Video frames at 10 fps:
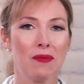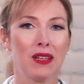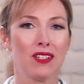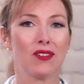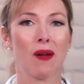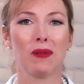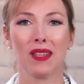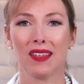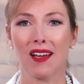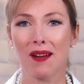Please drop it
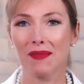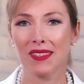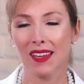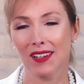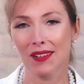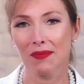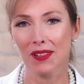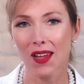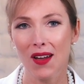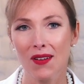in the comments section
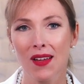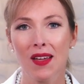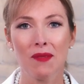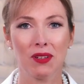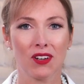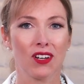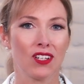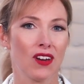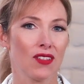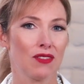below. Be sure to
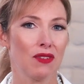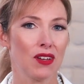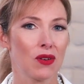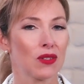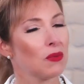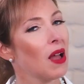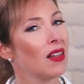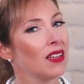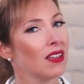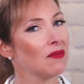share this video as well
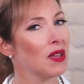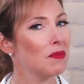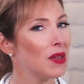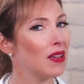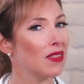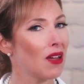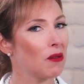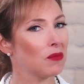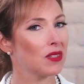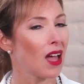and give me a big
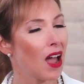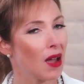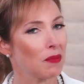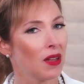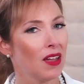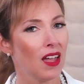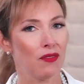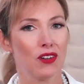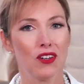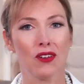thumbs up.
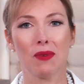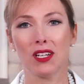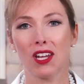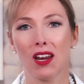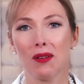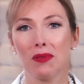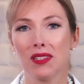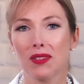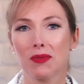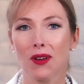If you're new to my channel,
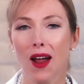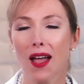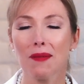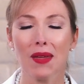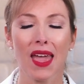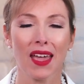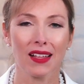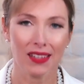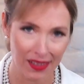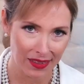please subscribe and
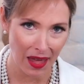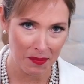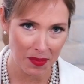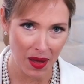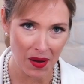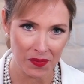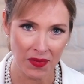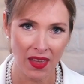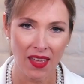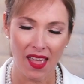click that bell.
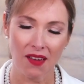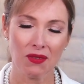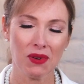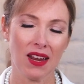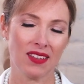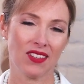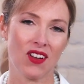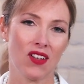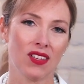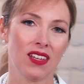Everyone has a
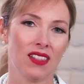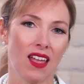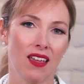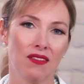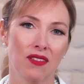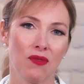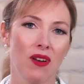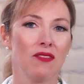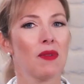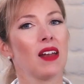calling in life, and
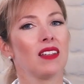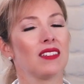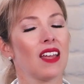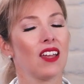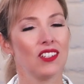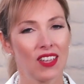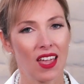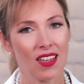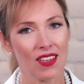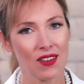one of mine is to
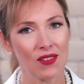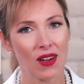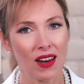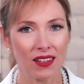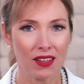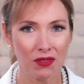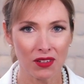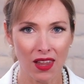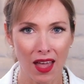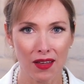educate you how to live your
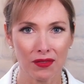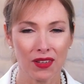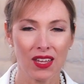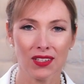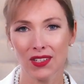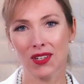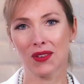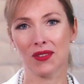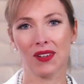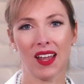life in
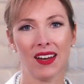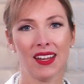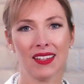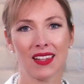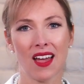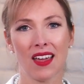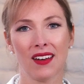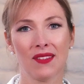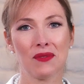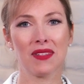tune and in
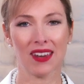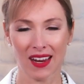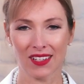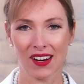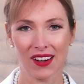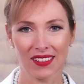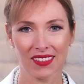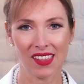line with nature.